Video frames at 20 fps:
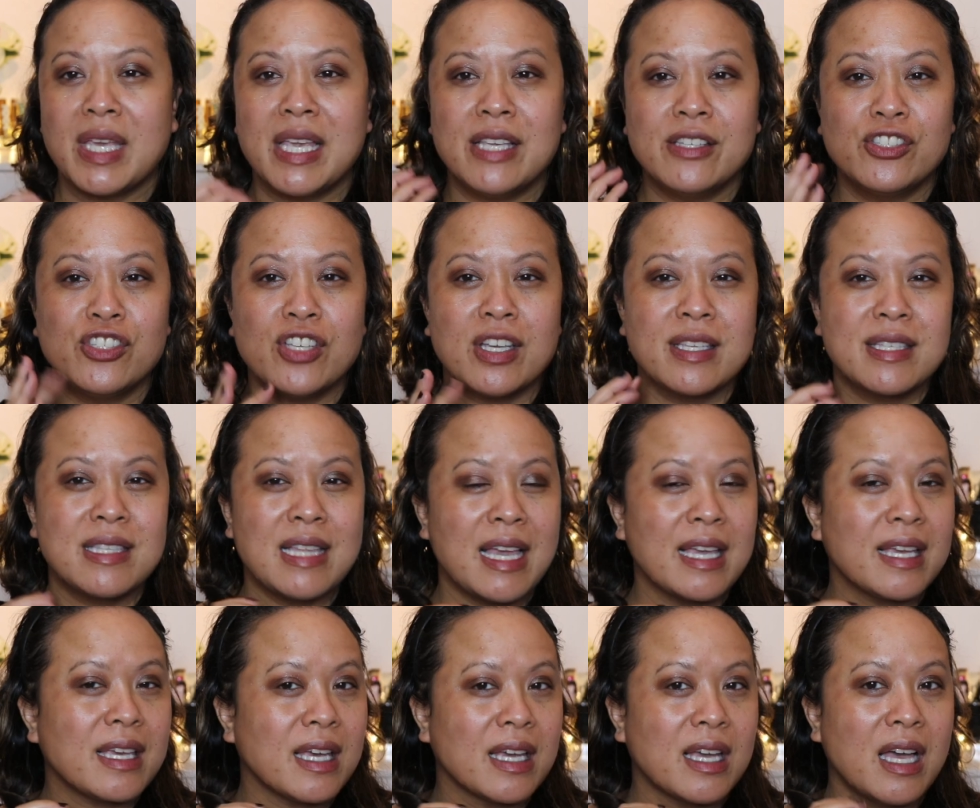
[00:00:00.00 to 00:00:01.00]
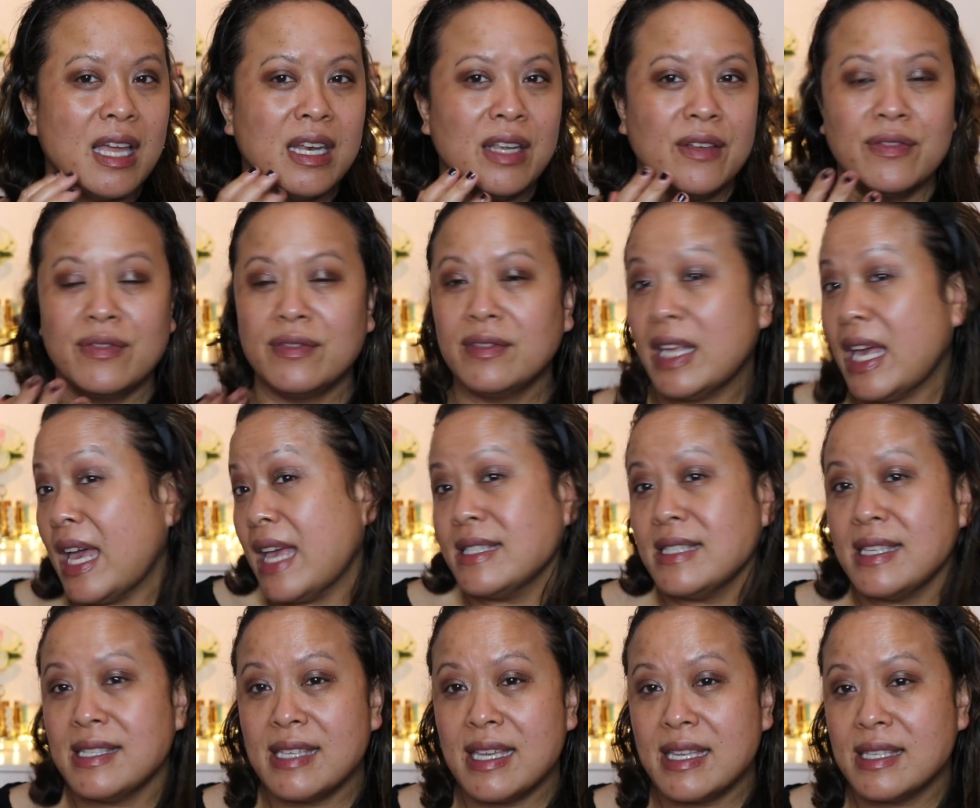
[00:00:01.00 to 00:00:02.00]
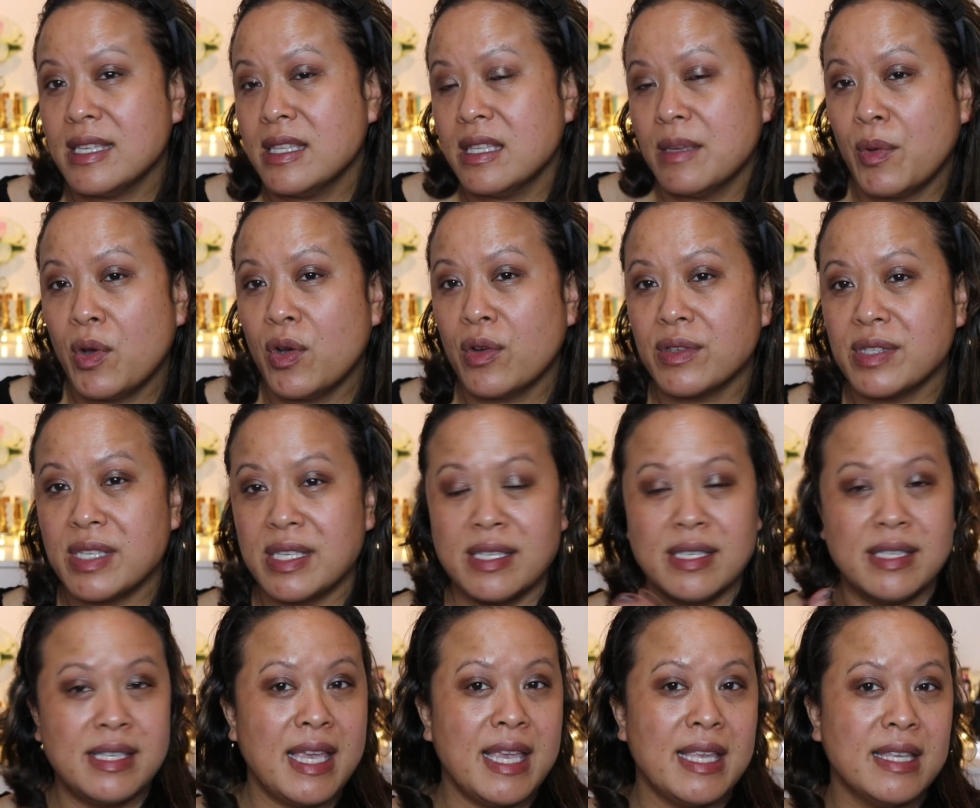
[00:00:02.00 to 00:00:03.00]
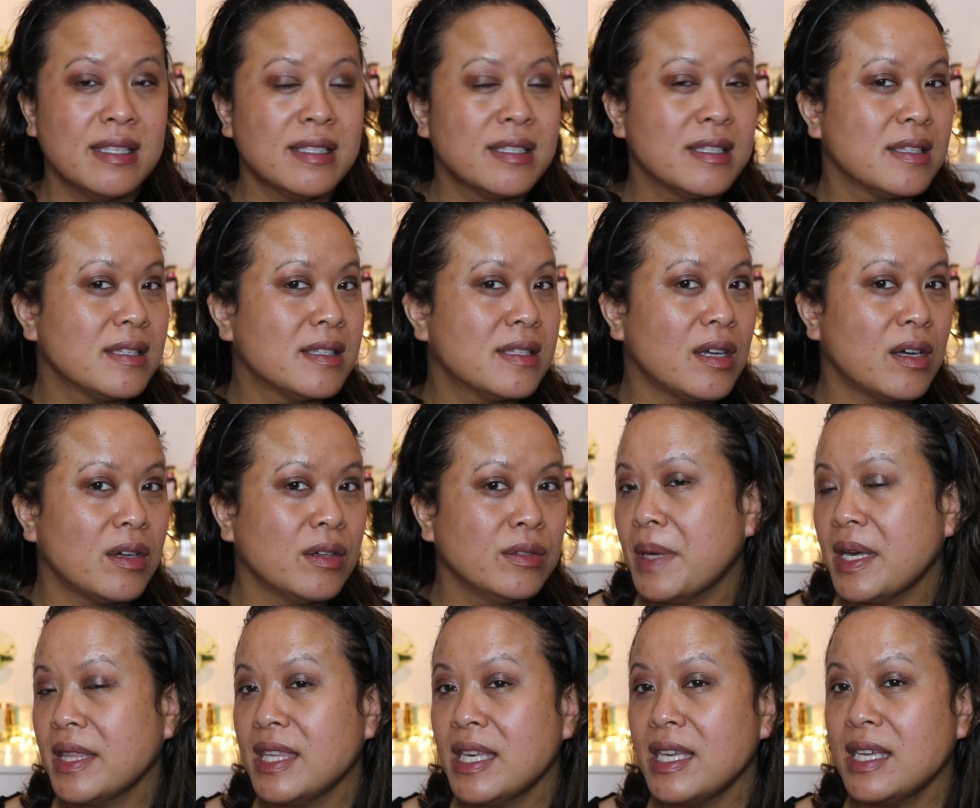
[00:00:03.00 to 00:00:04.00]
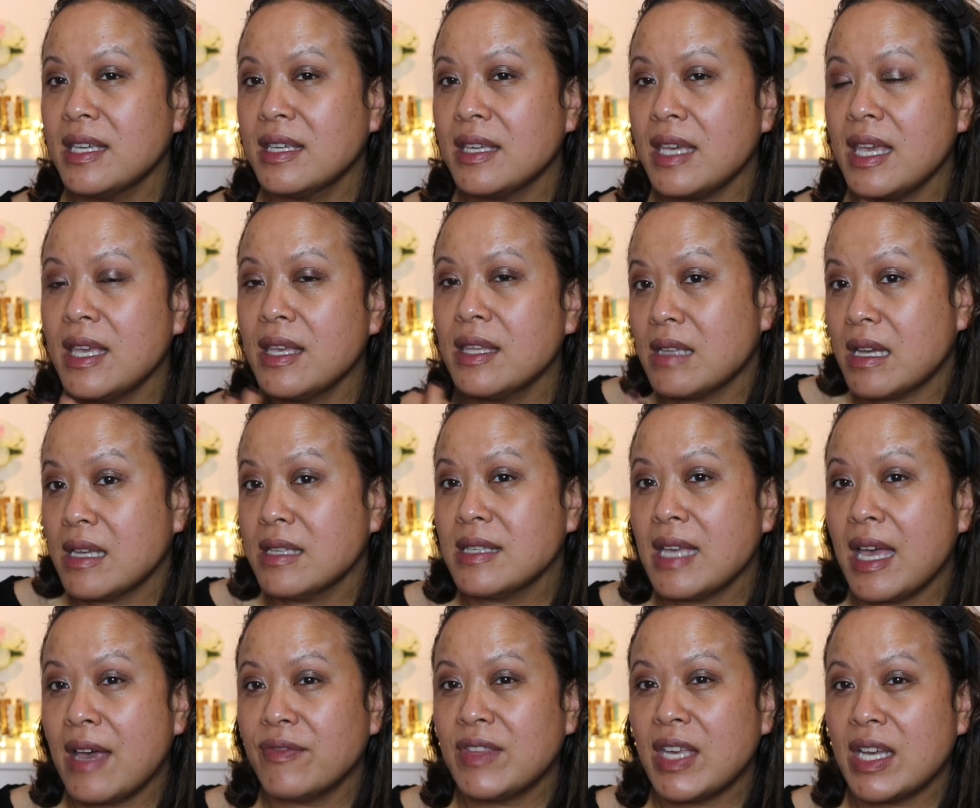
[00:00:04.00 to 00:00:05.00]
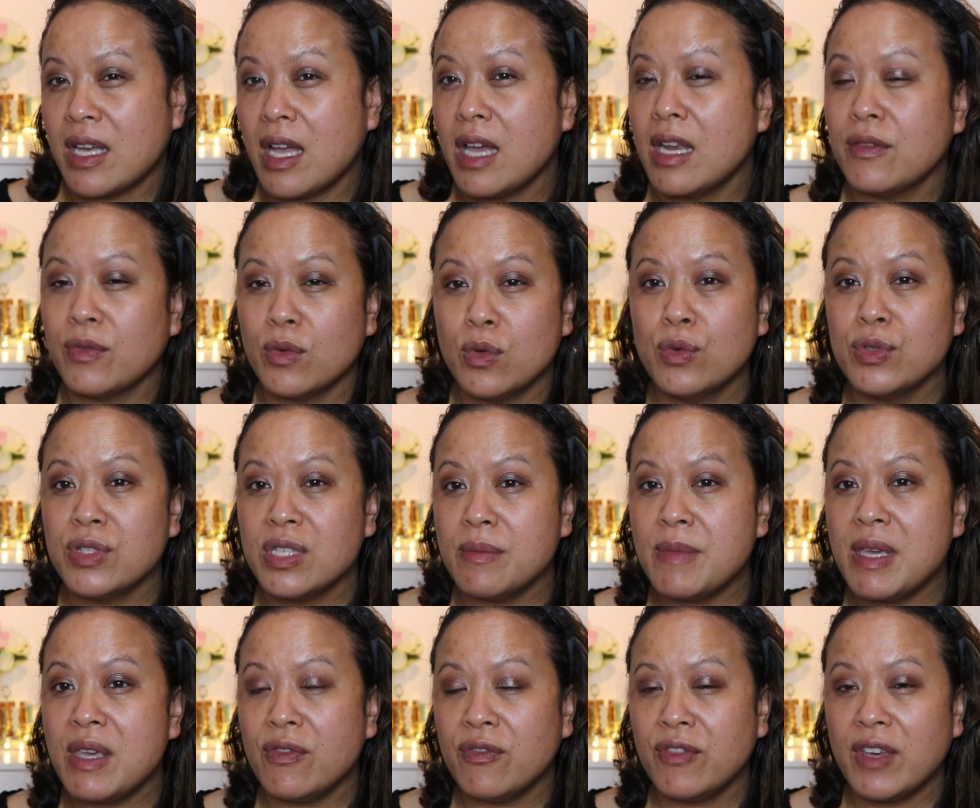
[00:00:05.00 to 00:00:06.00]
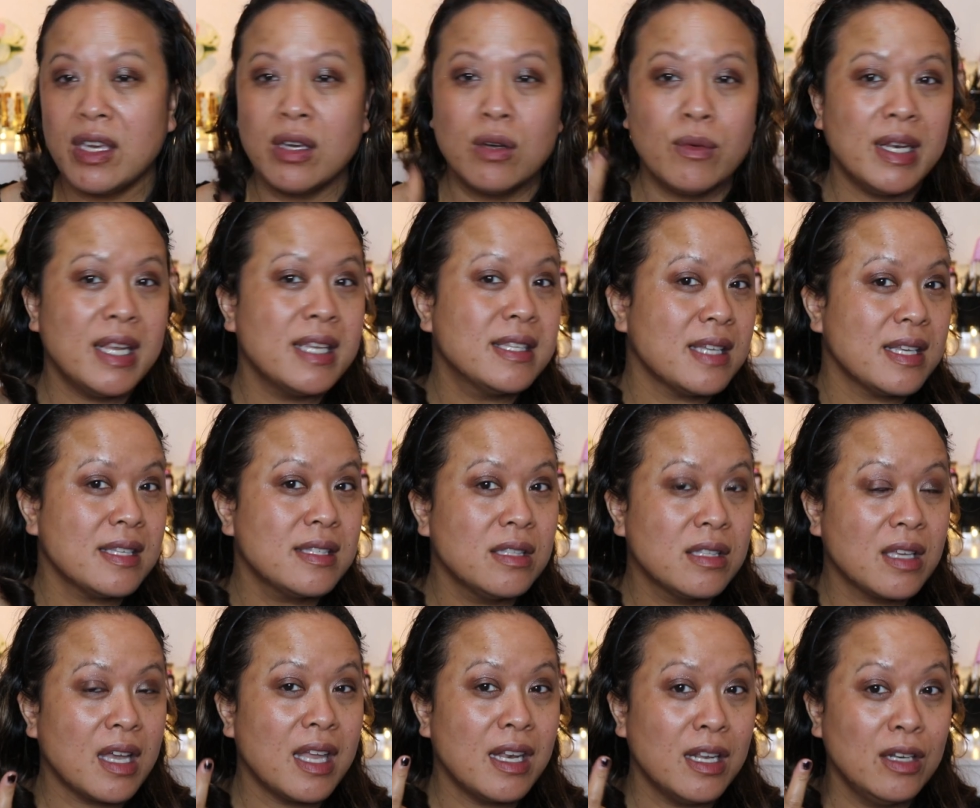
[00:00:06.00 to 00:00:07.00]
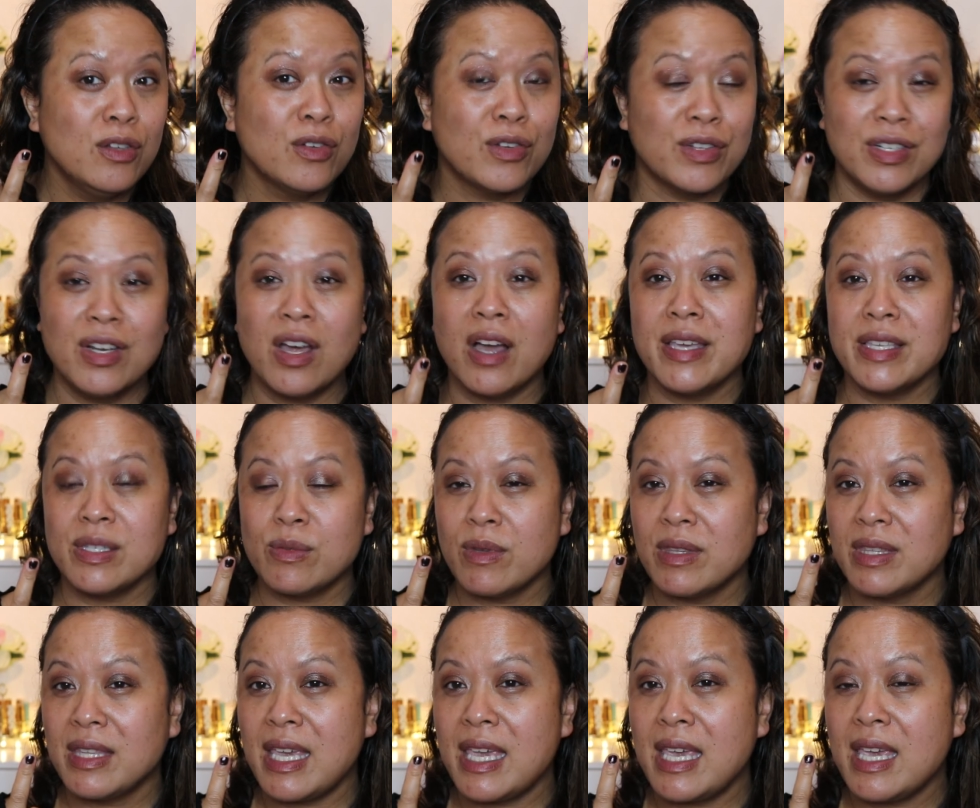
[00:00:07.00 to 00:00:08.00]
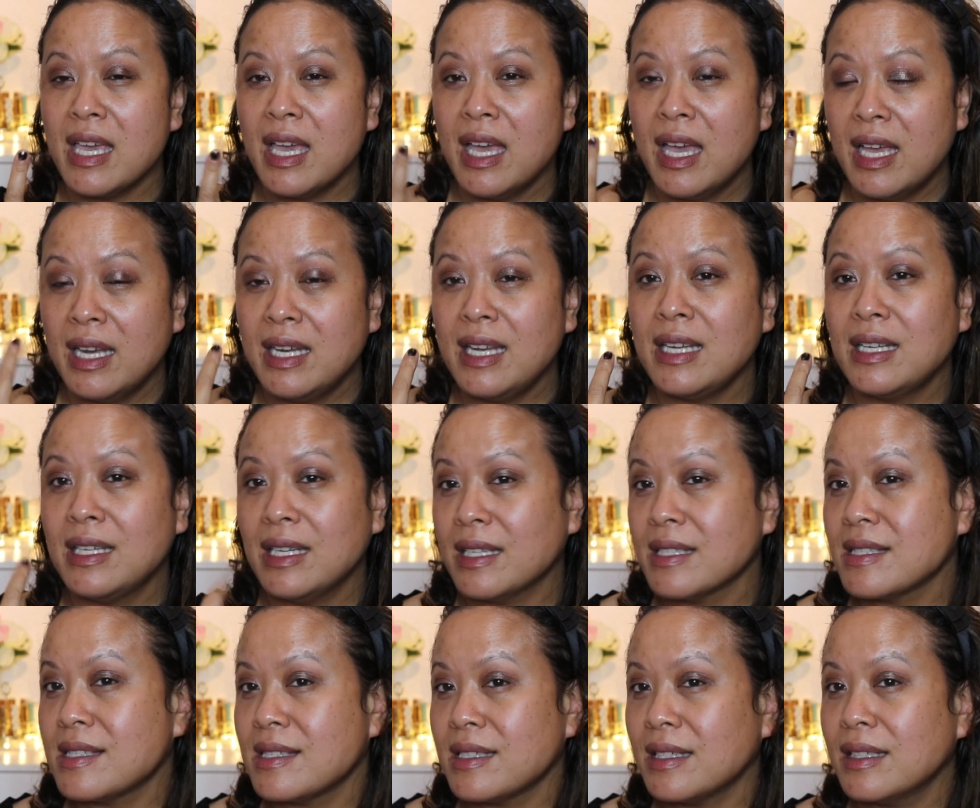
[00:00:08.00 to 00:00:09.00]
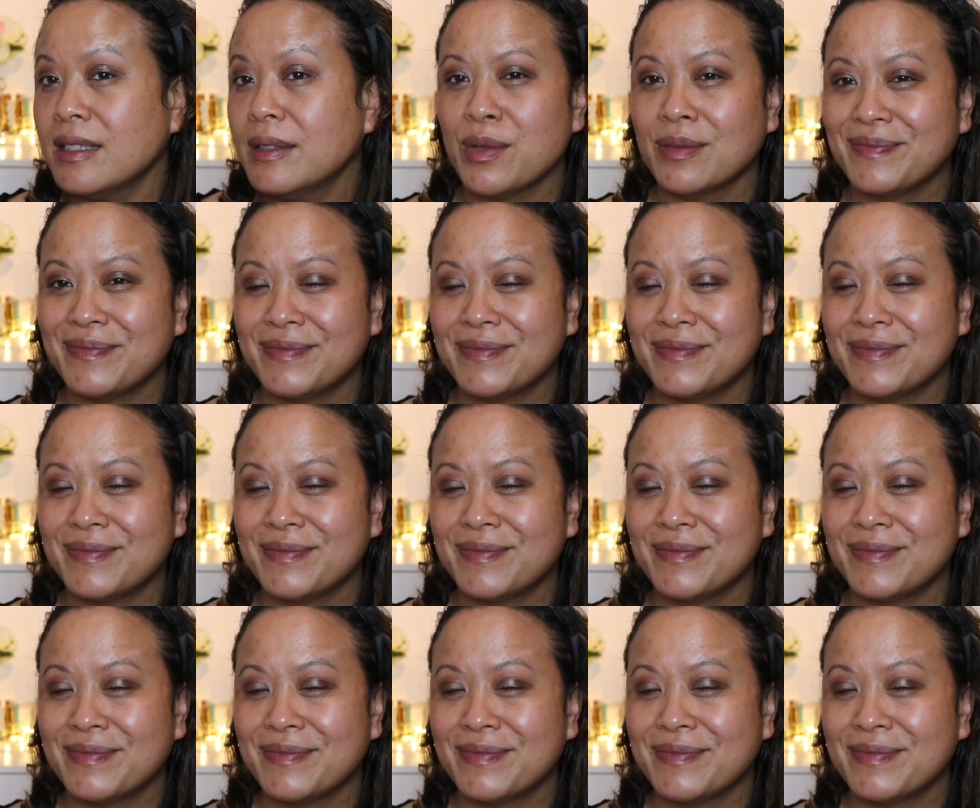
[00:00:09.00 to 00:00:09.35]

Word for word: It's just like a kind of, as it says in the box, it's a tint. So I think it does have that kind of autumny feel and it does kind of look nice with the lid luster.